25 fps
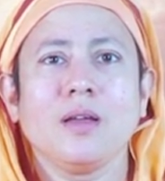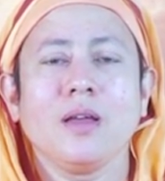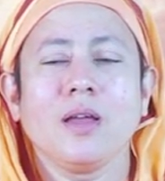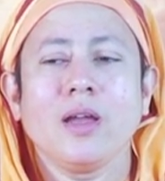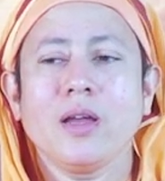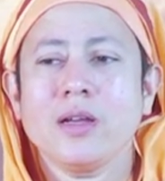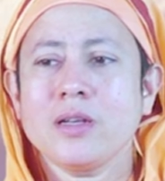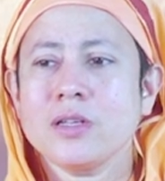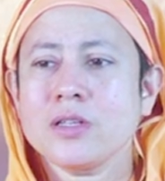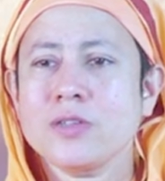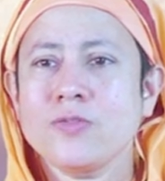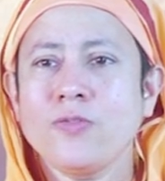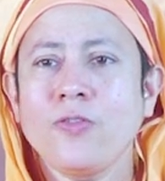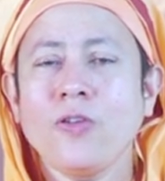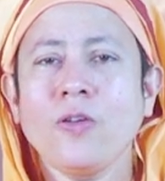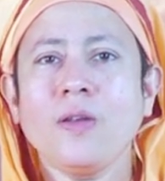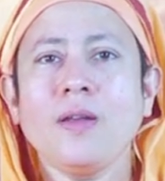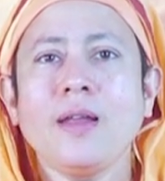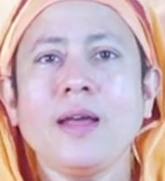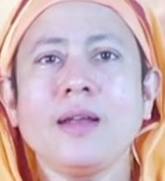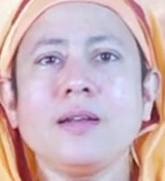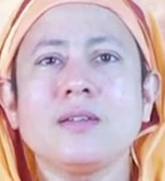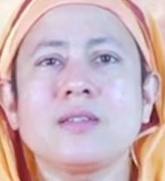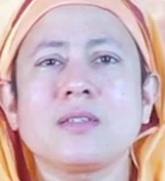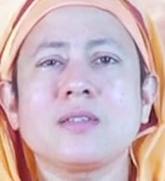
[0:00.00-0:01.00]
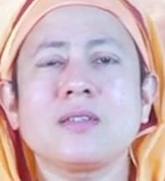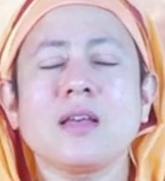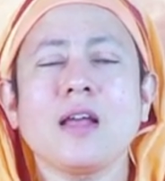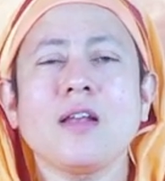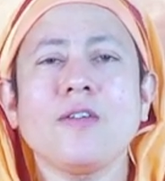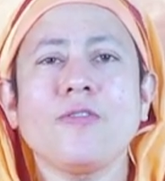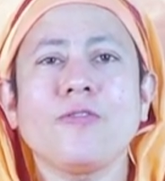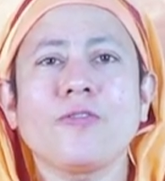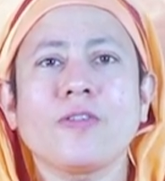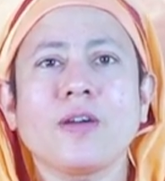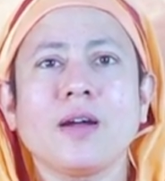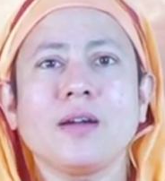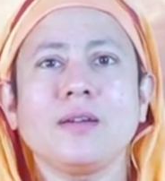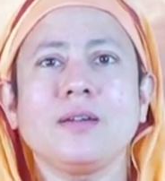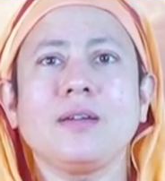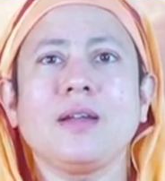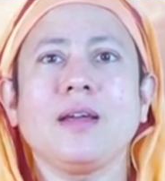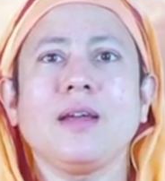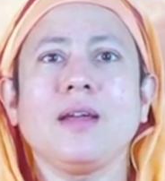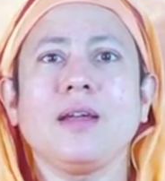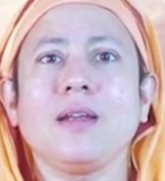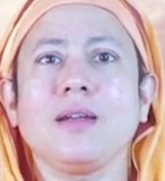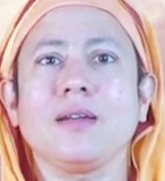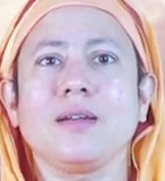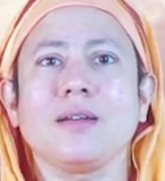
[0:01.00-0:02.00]
It is full and
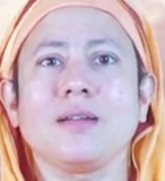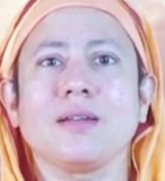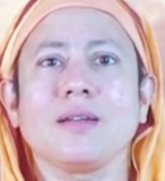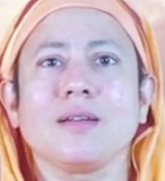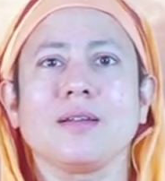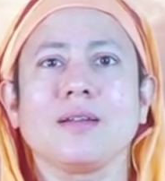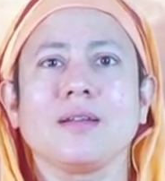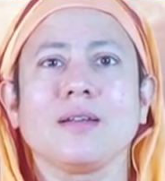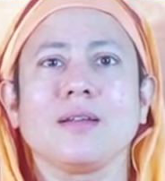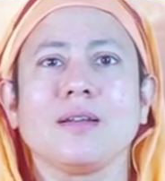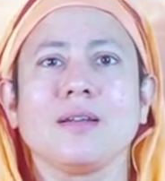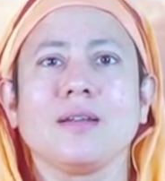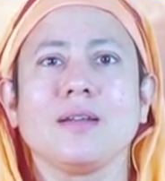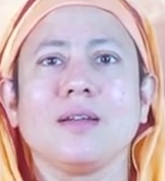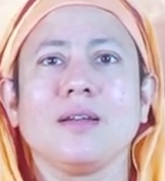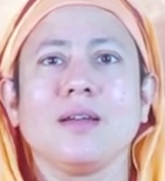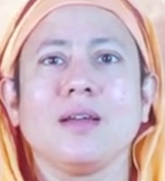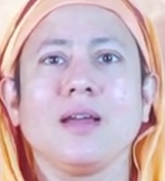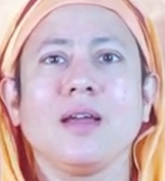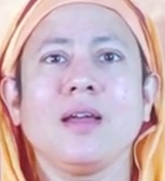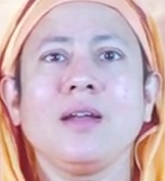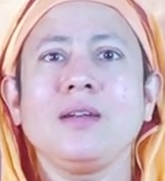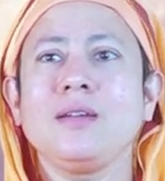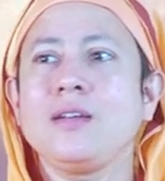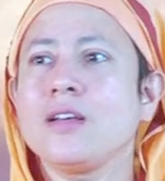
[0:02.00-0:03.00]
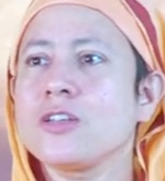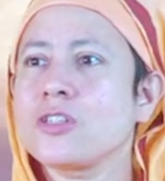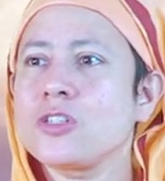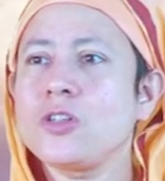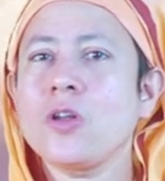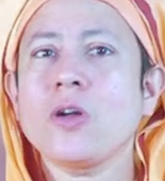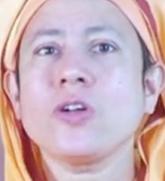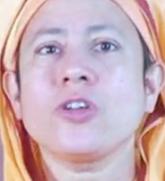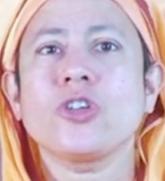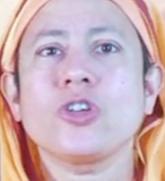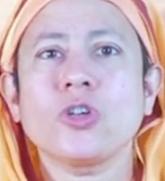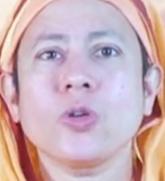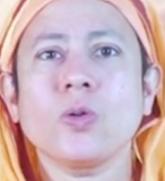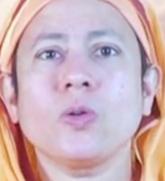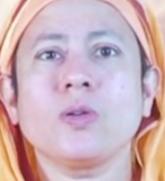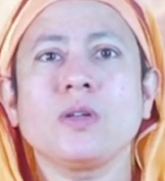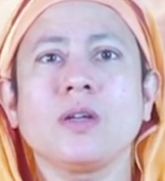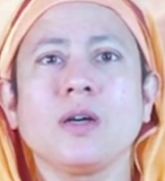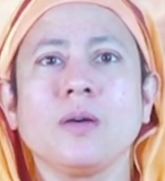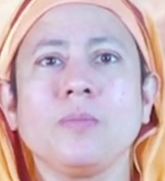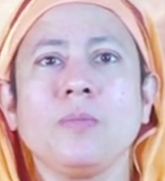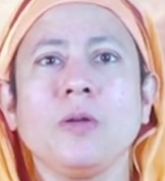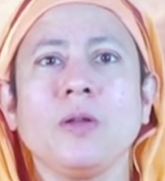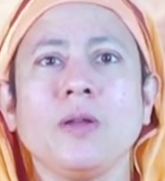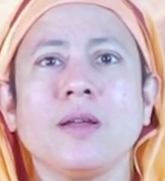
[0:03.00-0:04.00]
self-contained. It does not show
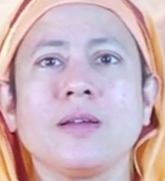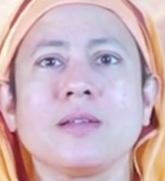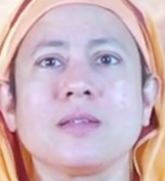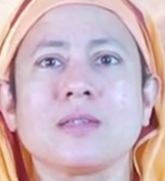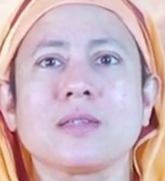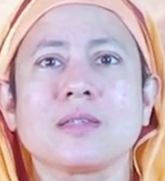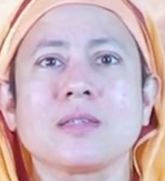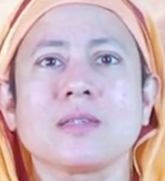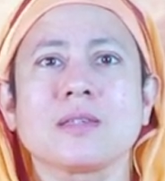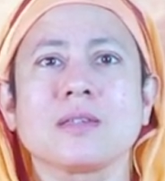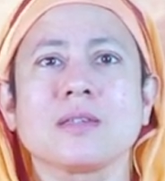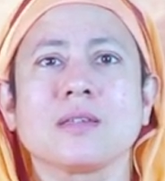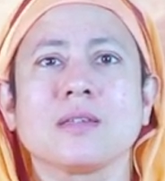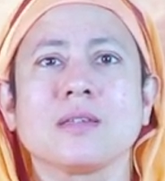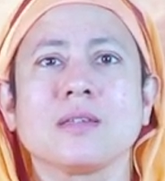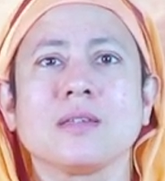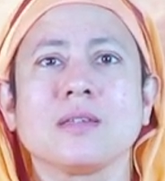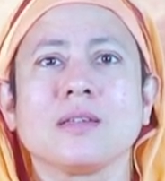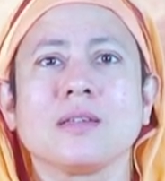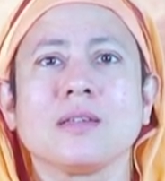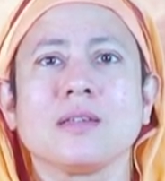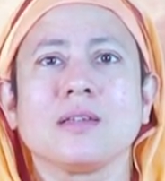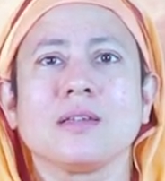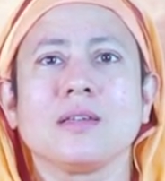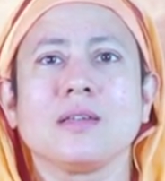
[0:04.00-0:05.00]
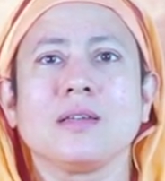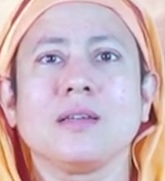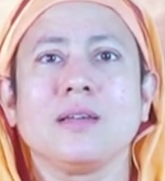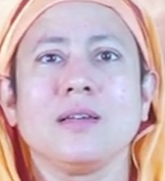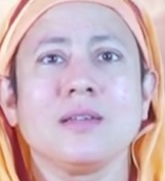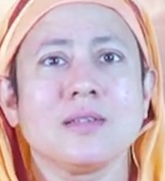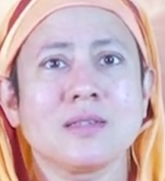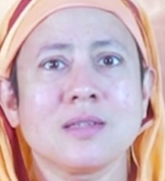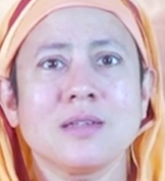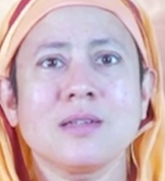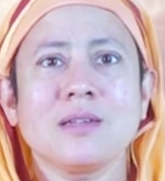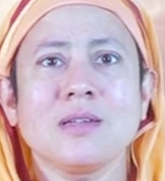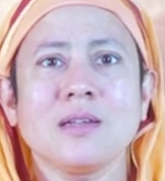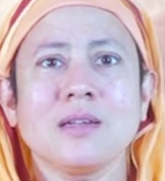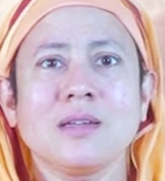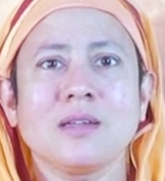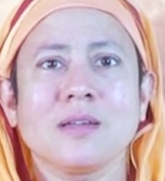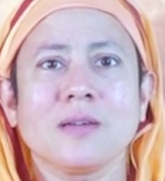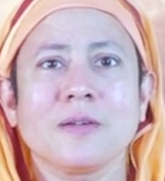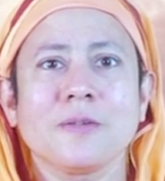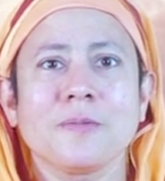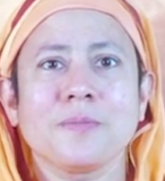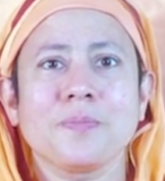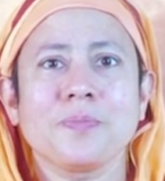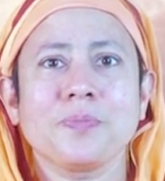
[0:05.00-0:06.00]
turbulence, isn't it?
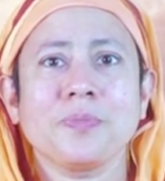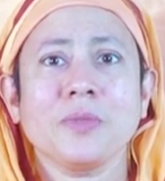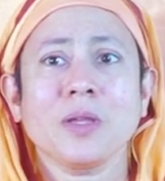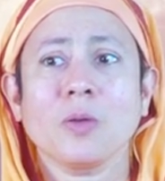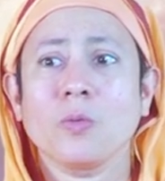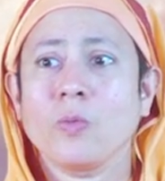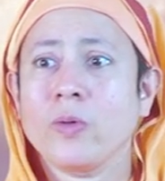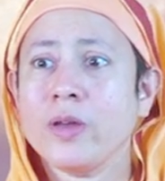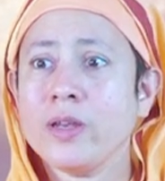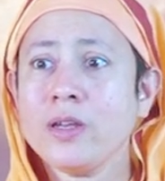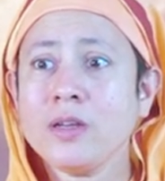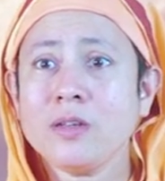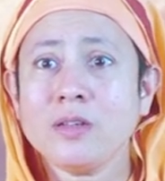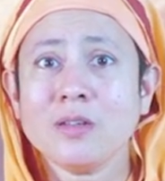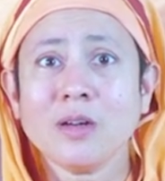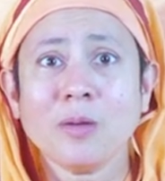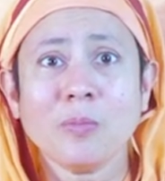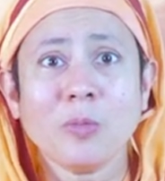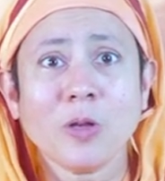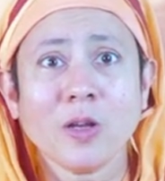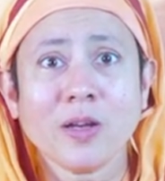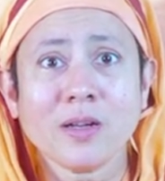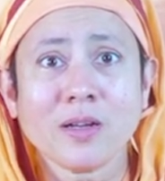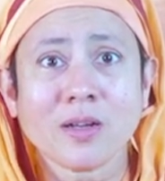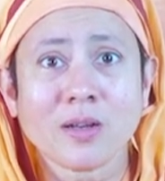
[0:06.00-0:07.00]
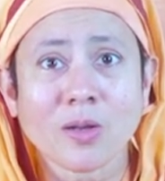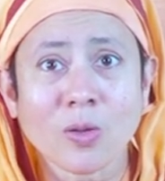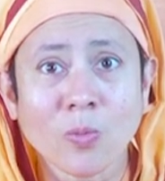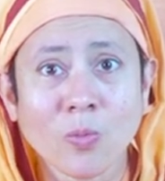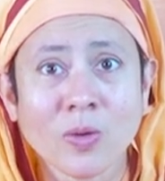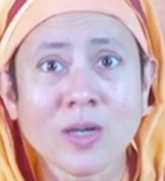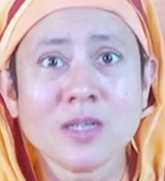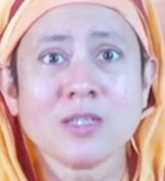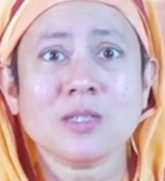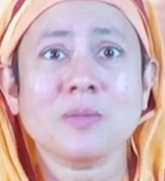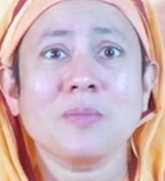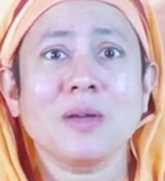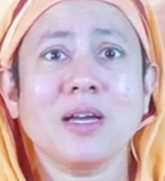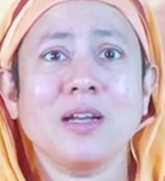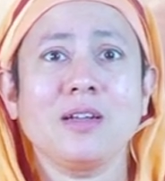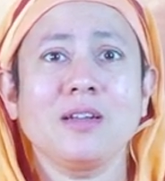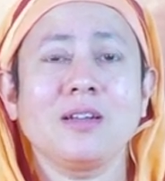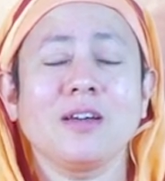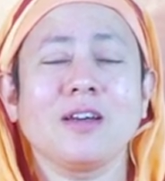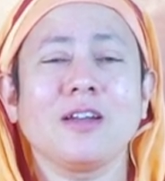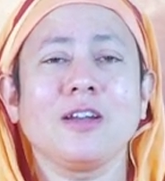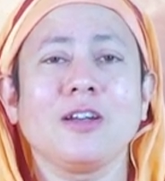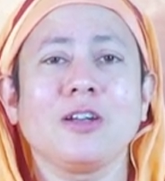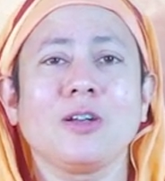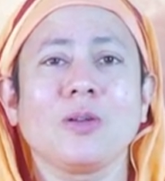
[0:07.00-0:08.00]
Very turbulent rivers may
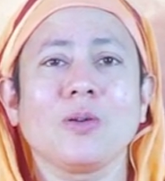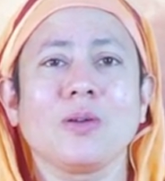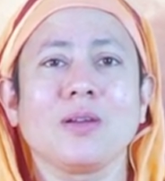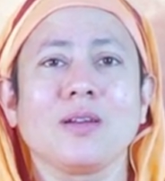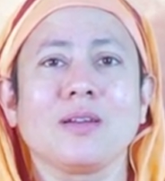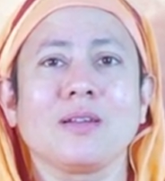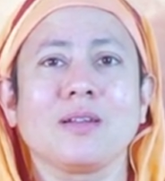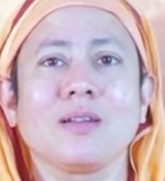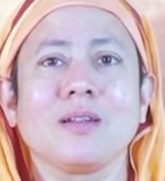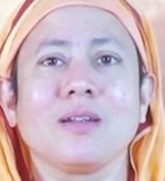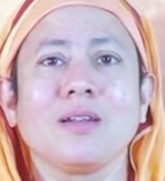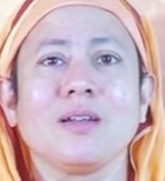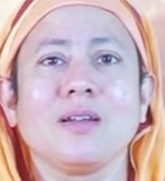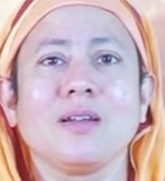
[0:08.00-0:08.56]
enter into it,